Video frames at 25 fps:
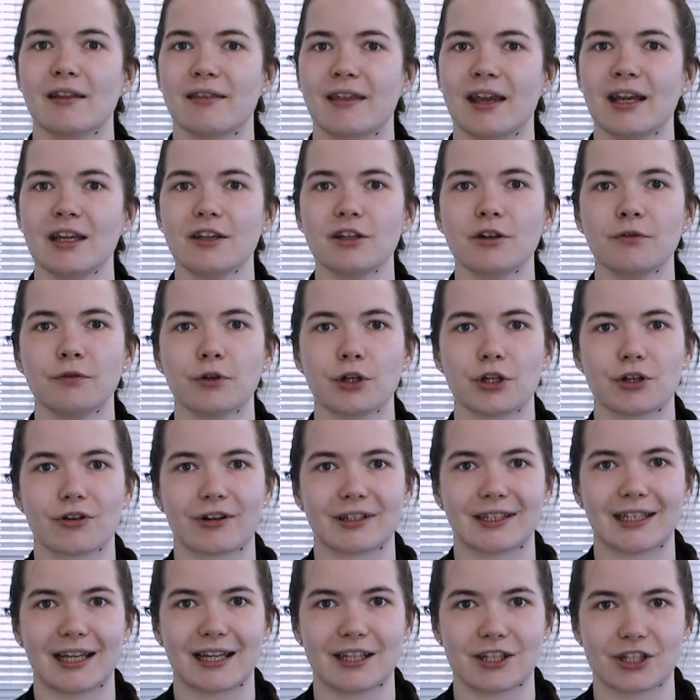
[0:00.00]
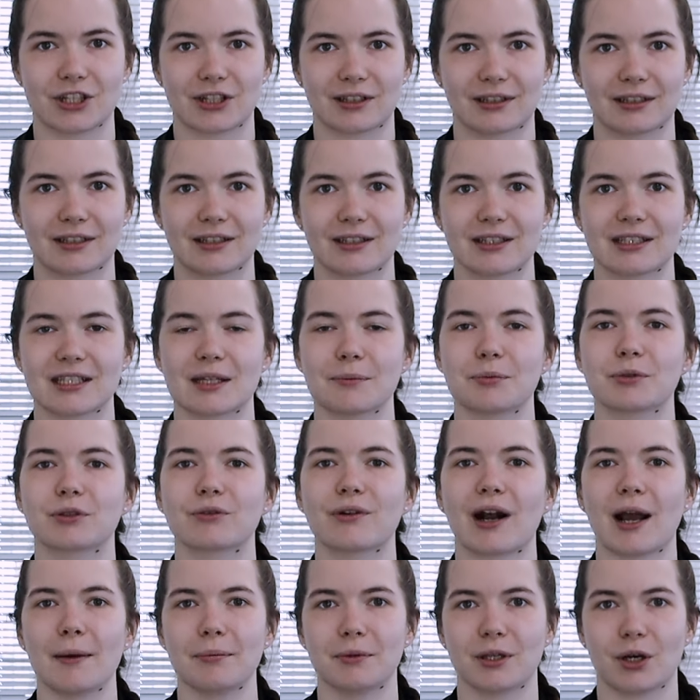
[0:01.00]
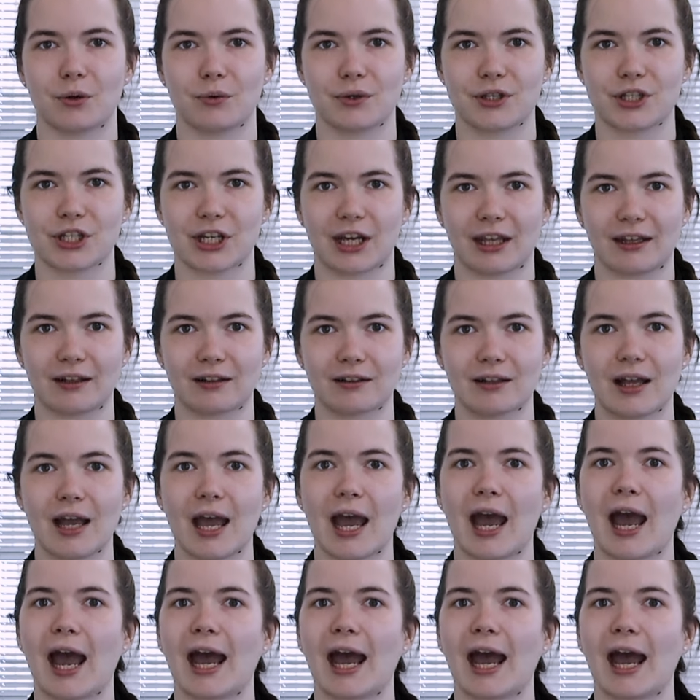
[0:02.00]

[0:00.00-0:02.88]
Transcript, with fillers: Thank you for your attention, subscribe to our channel,